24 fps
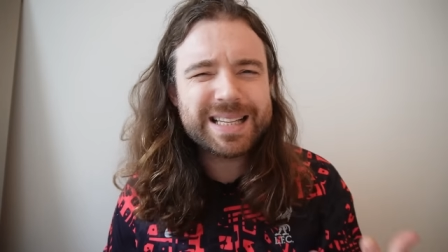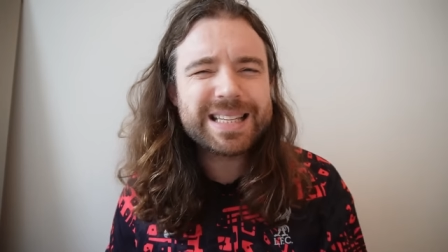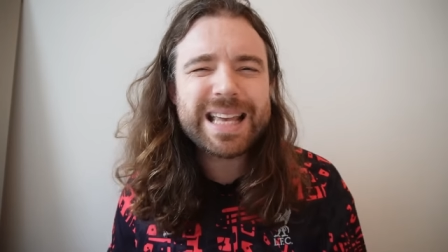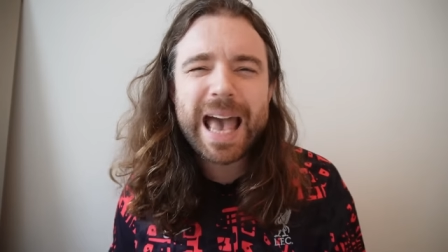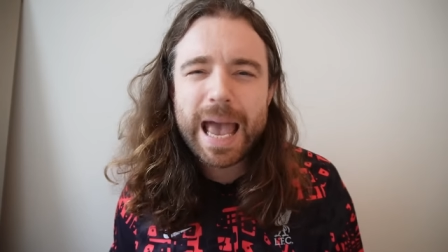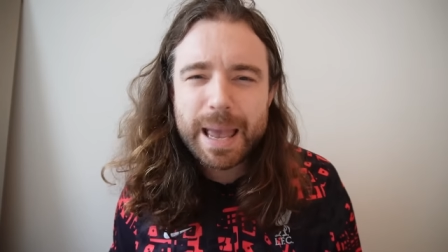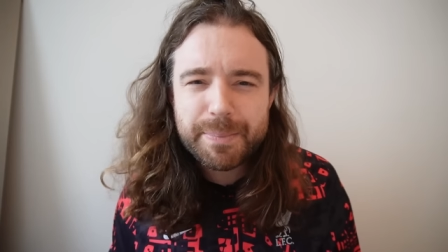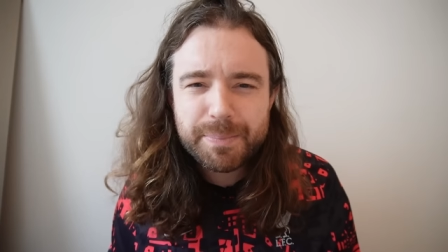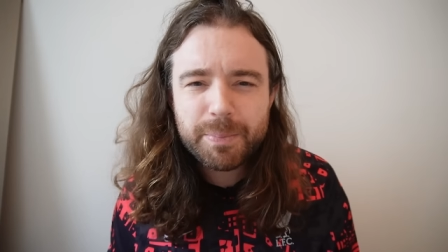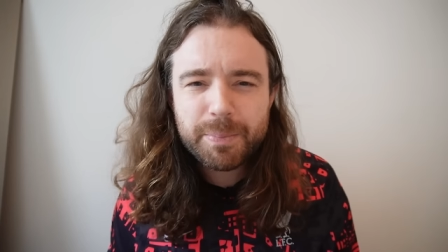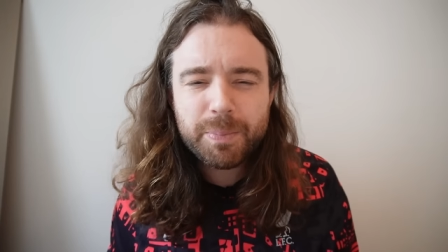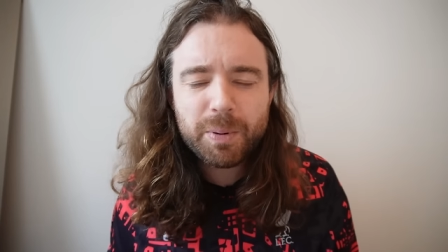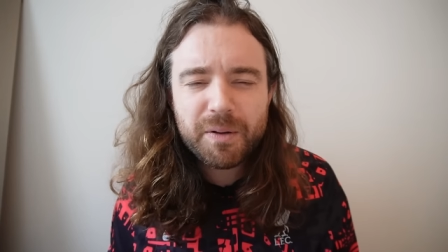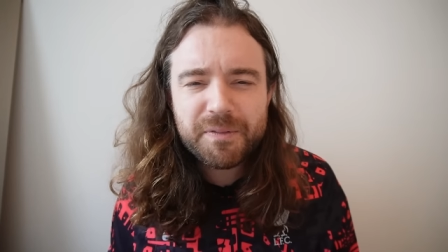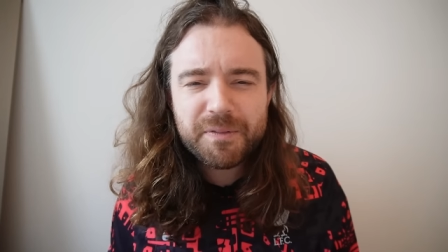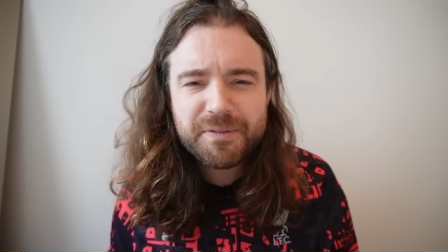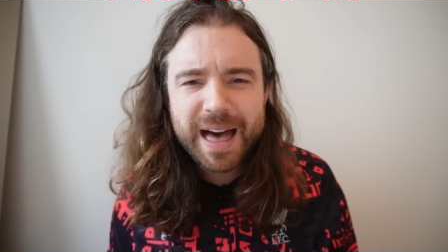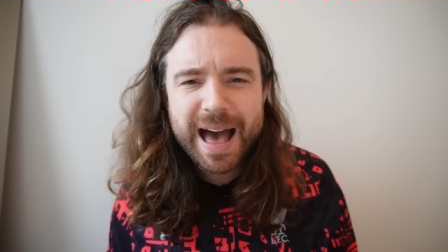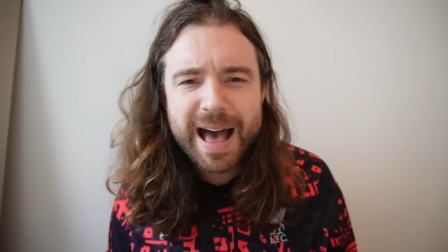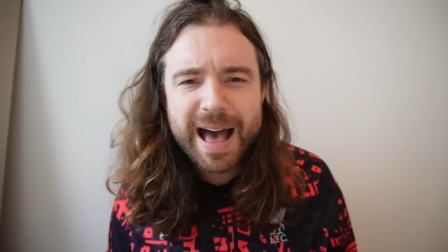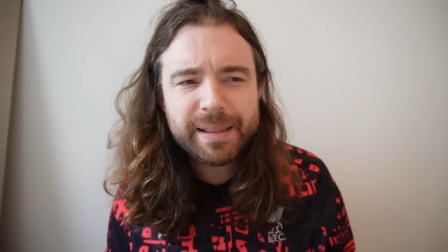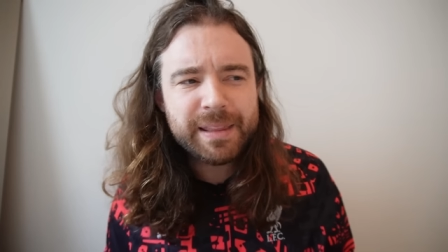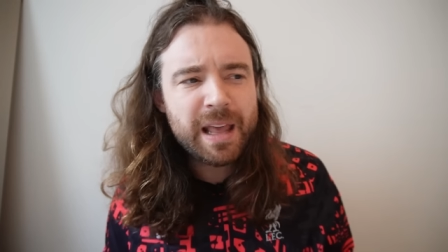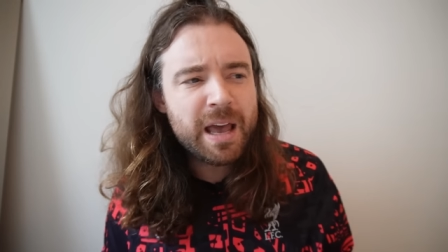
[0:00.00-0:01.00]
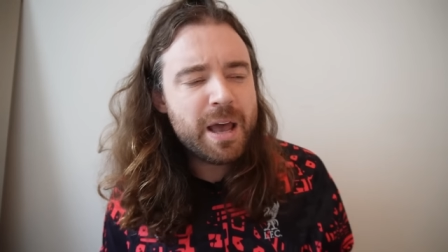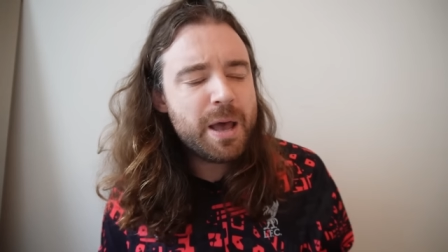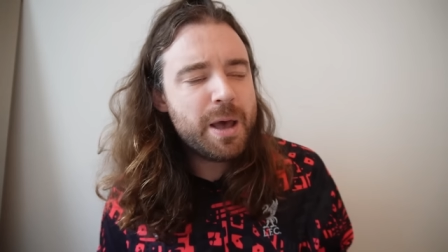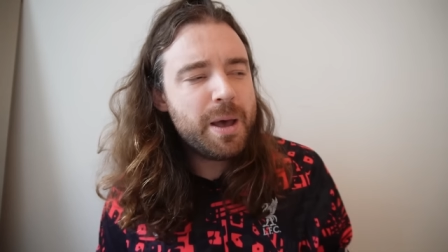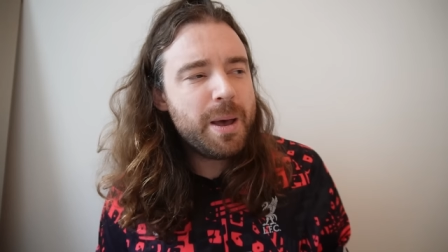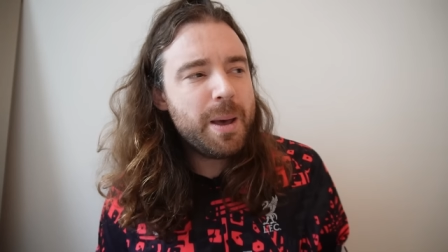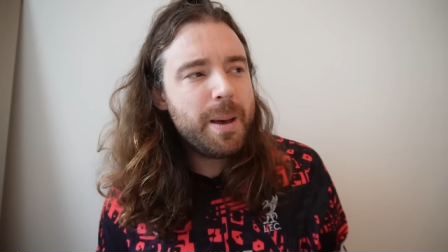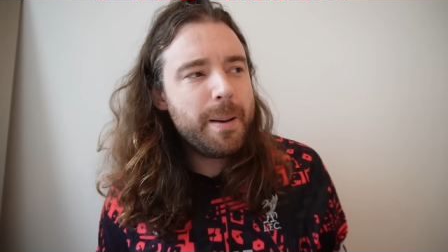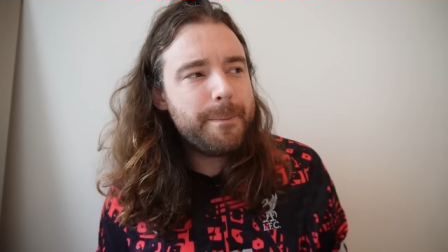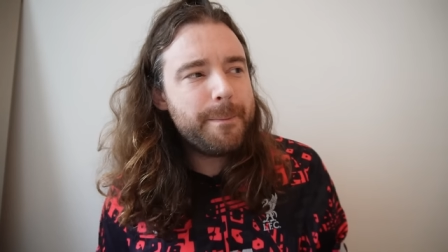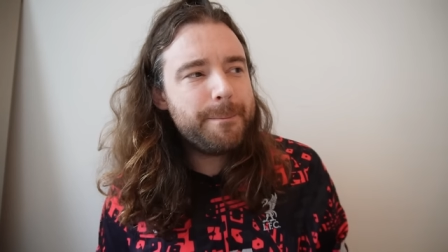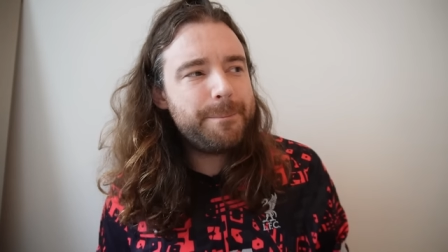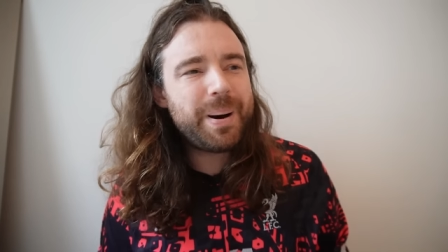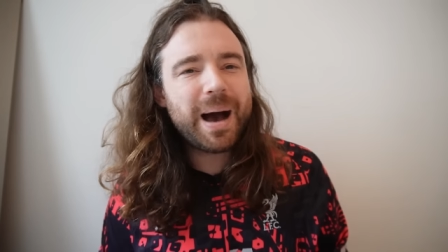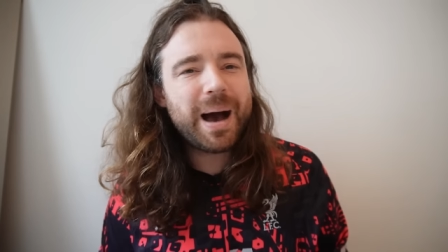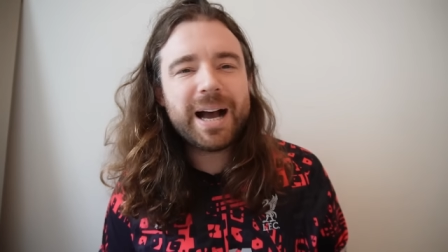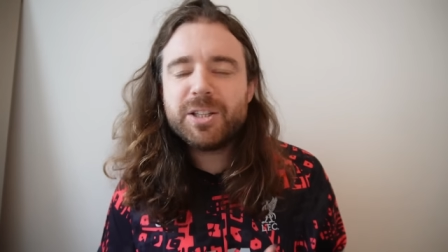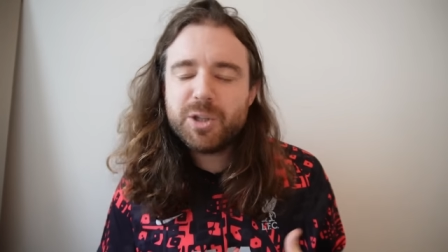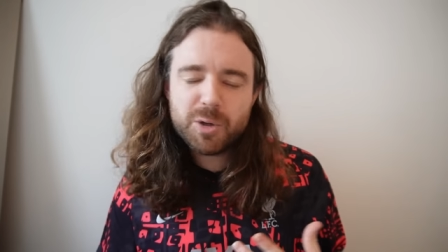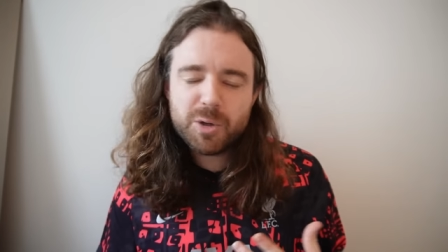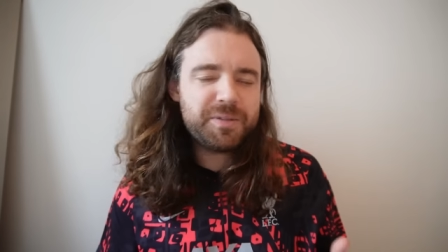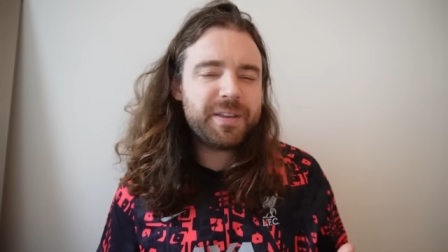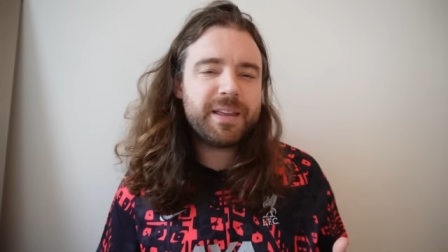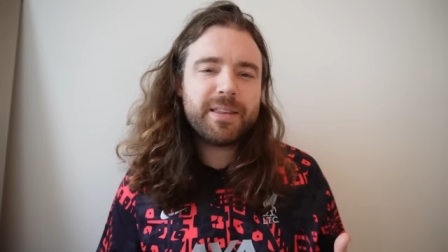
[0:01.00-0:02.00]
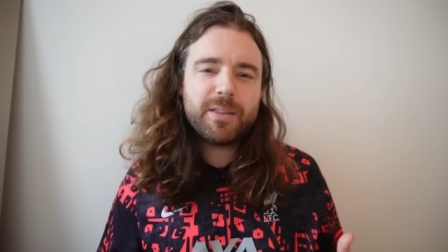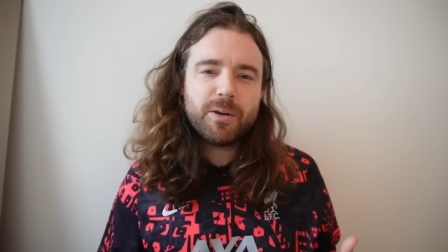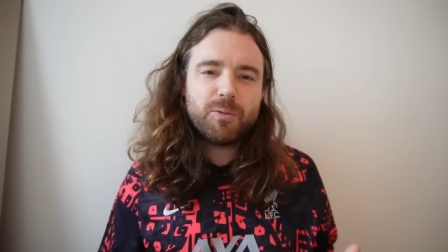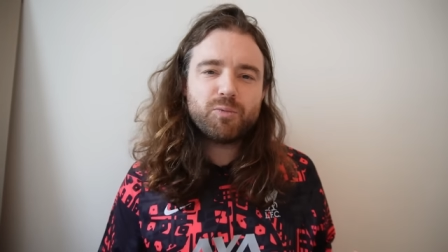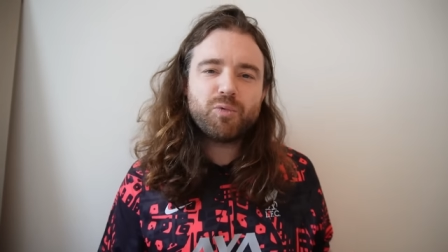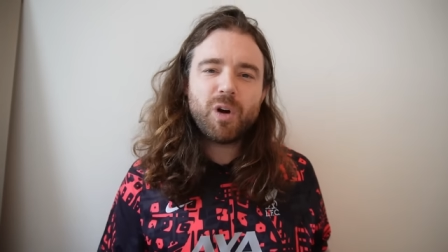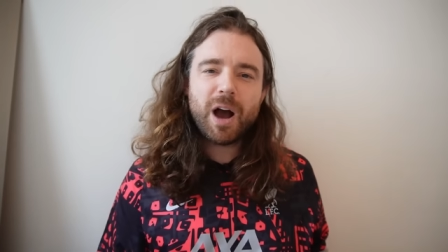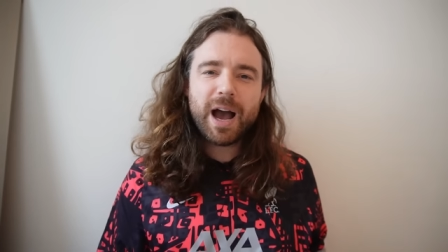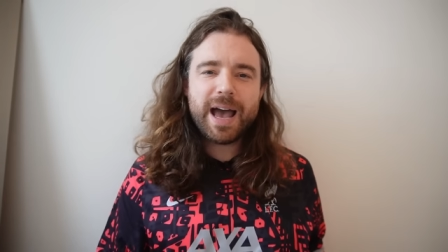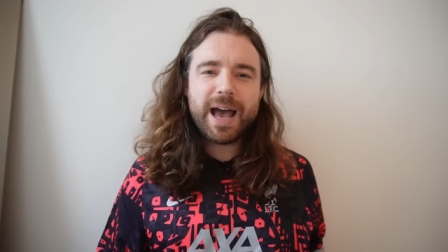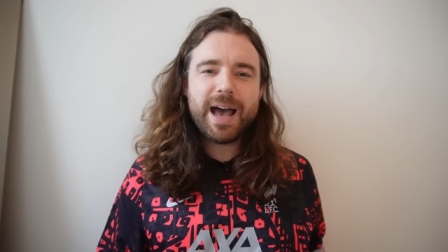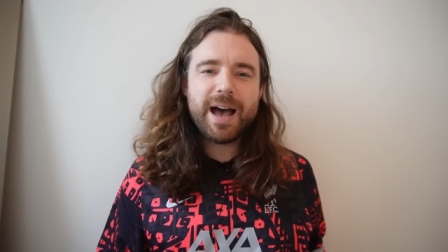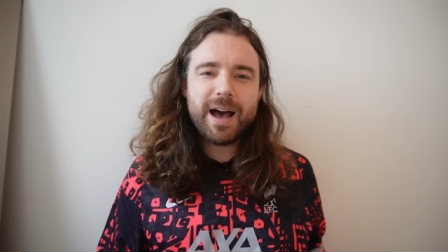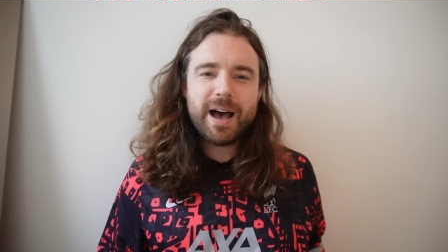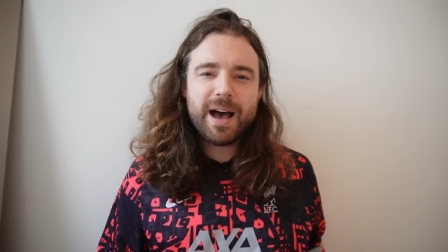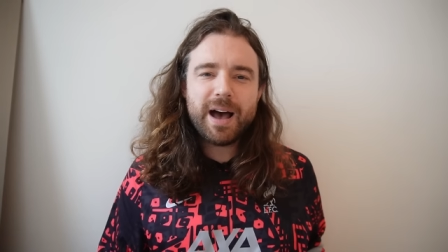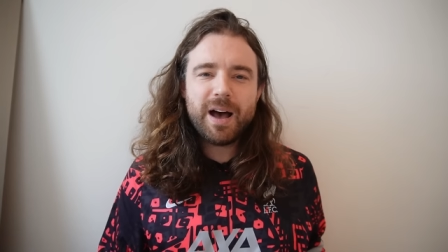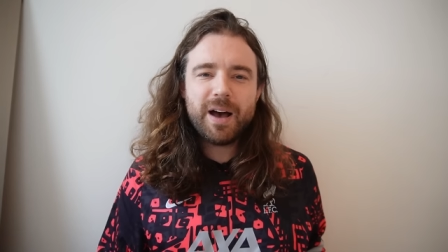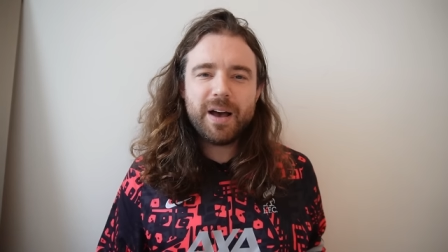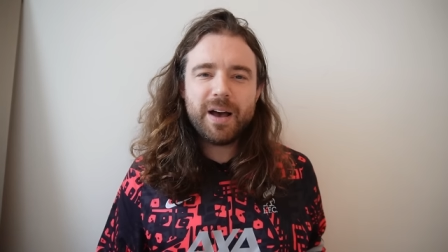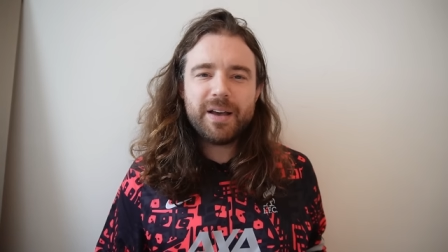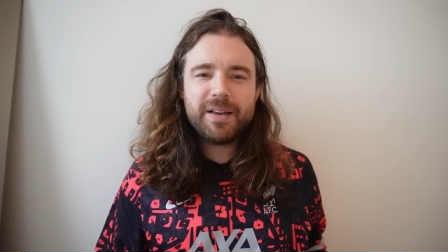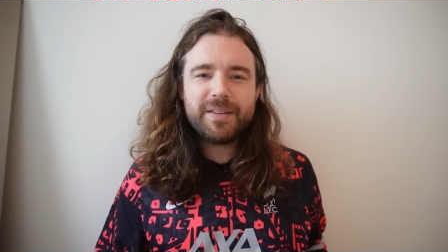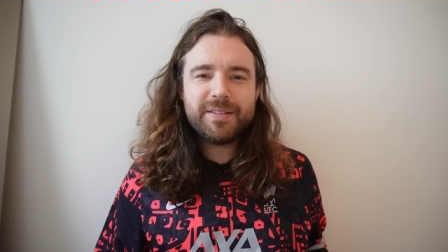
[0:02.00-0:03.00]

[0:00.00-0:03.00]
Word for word: is capable of that, but I do think that Raya